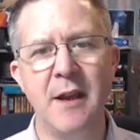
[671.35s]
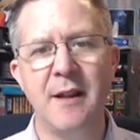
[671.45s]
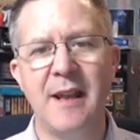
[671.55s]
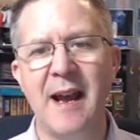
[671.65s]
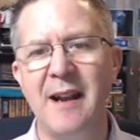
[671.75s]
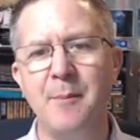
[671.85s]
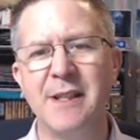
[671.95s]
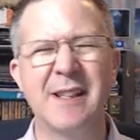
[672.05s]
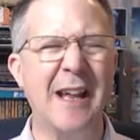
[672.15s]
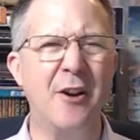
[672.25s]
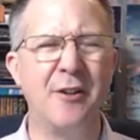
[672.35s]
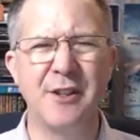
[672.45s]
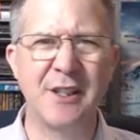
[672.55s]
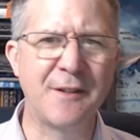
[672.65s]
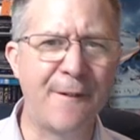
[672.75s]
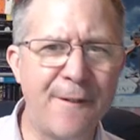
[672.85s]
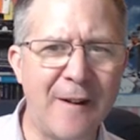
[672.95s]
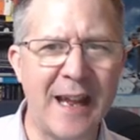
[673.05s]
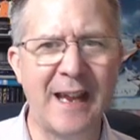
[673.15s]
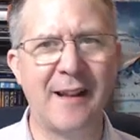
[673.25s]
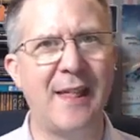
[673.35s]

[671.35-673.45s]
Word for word: The animists cannot just flick